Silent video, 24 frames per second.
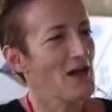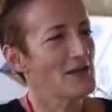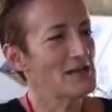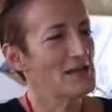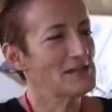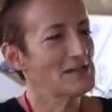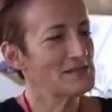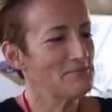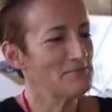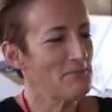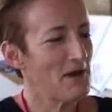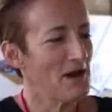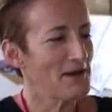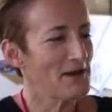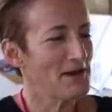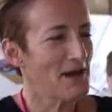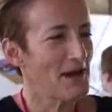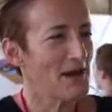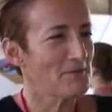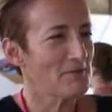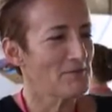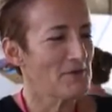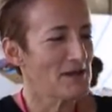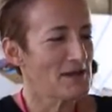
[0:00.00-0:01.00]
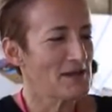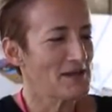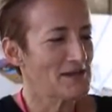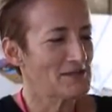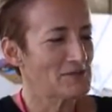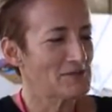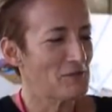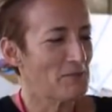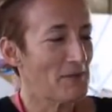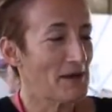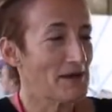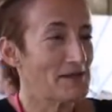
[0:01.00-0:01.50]
Yes, my name
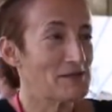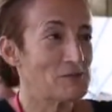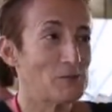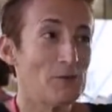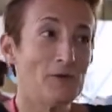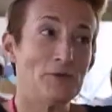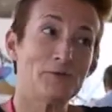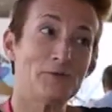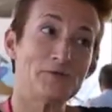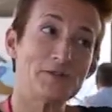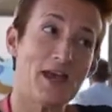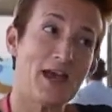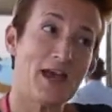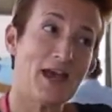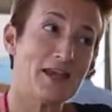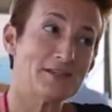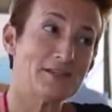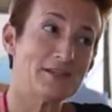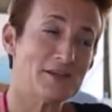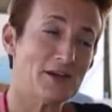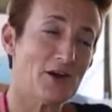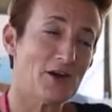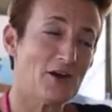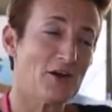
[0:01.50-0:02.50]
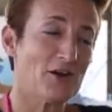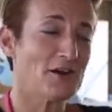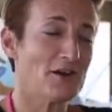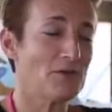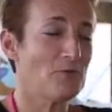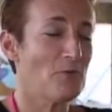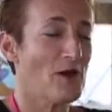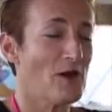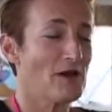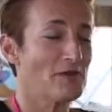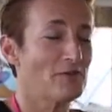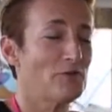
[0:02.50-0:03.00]
is Rebecca Swift and I
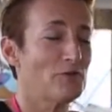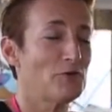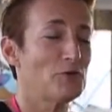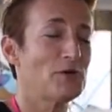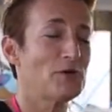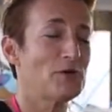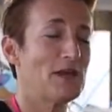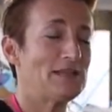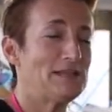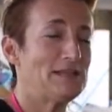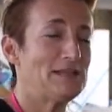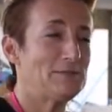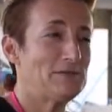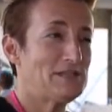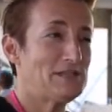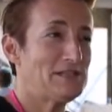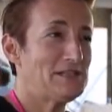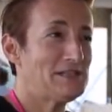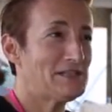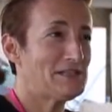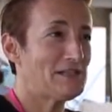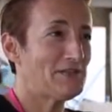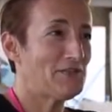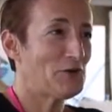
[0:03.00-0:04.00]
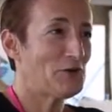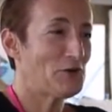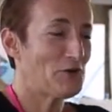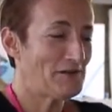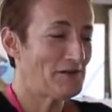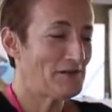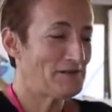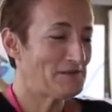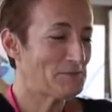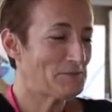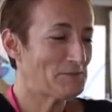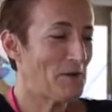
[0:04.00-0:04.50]
work for Getty Images in the
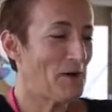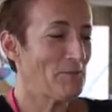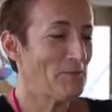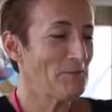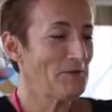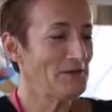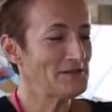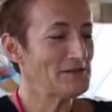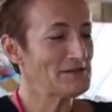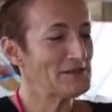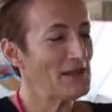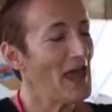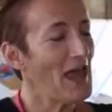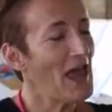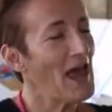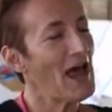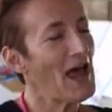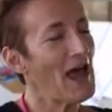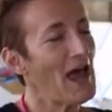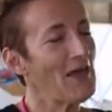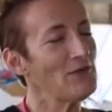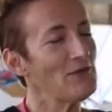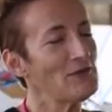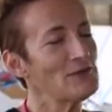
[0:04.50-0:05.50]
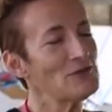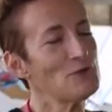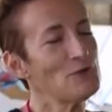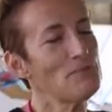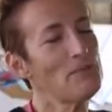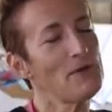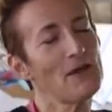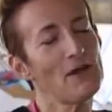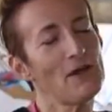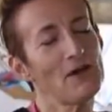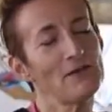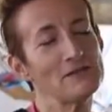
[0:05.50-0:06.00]
creative department. And the
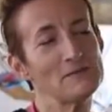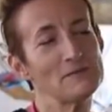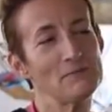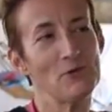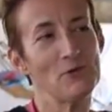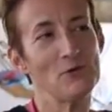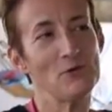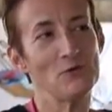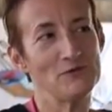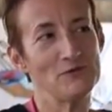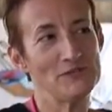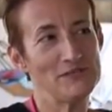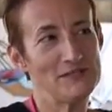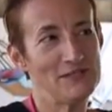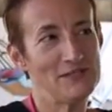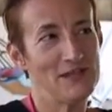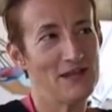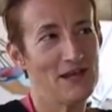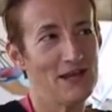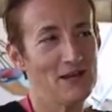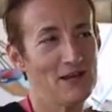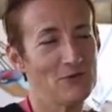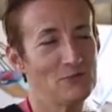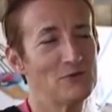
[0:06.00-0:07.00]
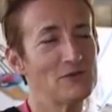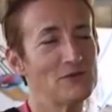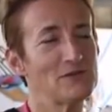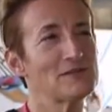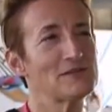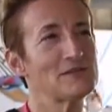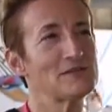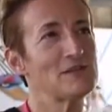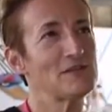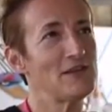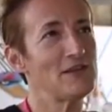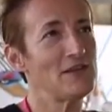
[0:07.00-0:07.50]
topic I spoke on today
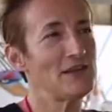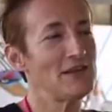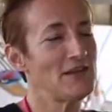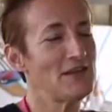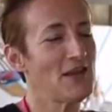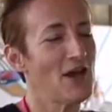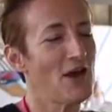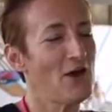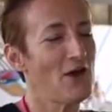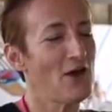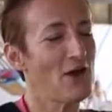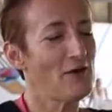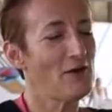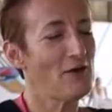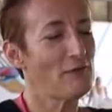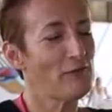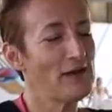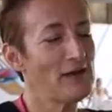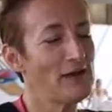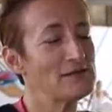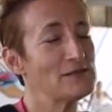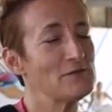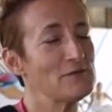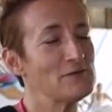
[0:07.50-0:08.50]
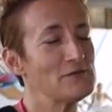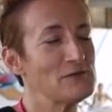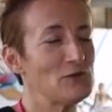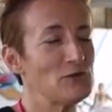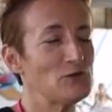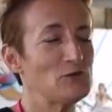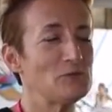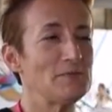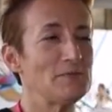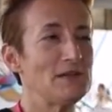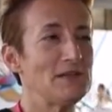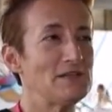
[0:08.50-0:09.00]
was the effects of
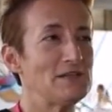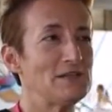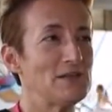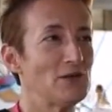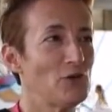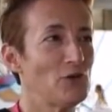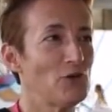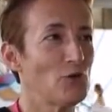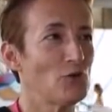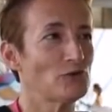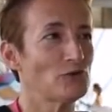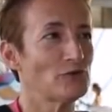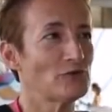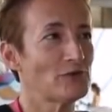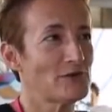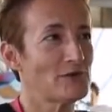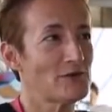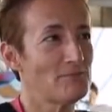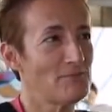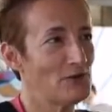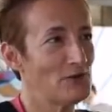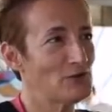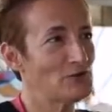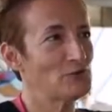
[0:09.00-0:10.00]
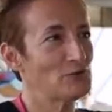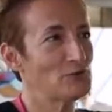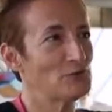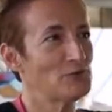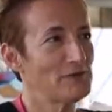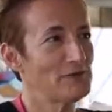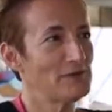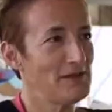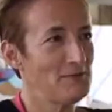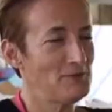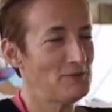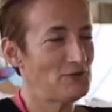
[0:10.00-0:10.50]
social media on commercial
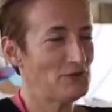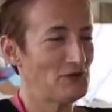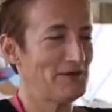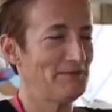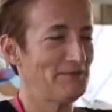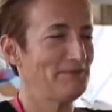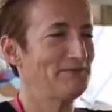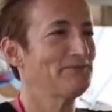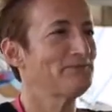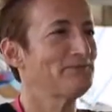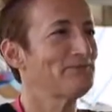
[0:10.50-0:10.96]
imagery.